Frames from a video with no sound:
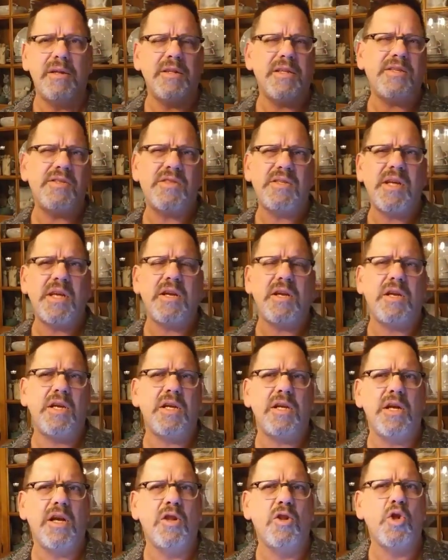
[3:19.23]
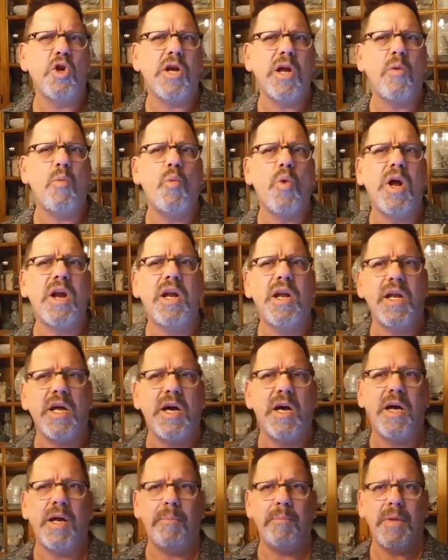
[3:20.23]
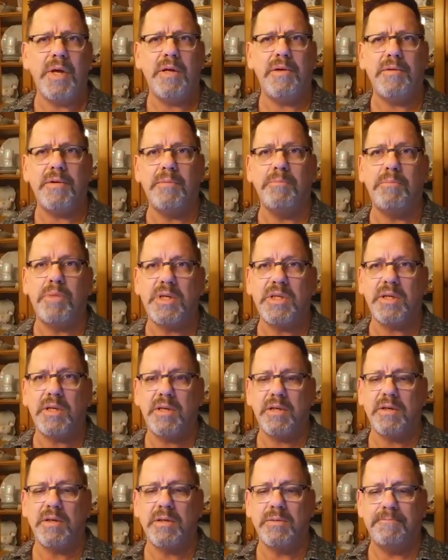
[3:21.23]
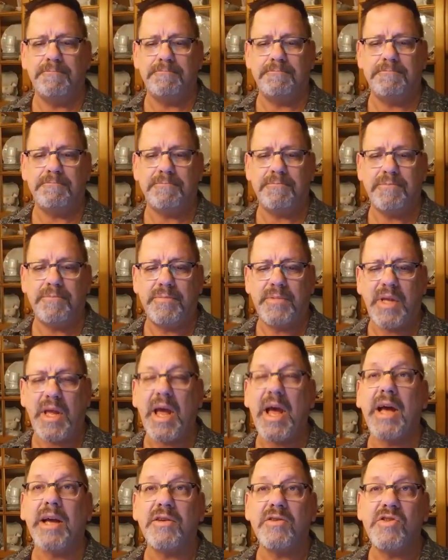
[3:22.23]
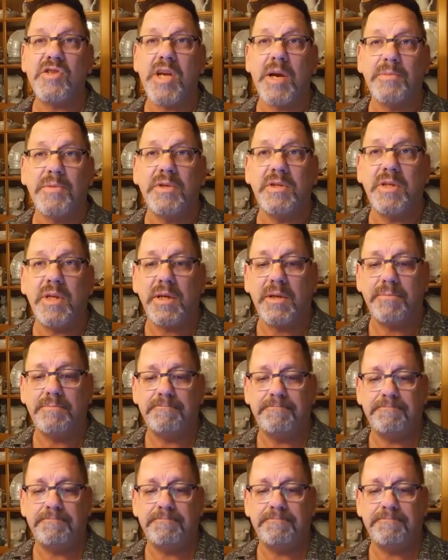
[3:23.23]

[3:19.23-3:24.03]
Let's take a look at one time in particular Acts chapter 10.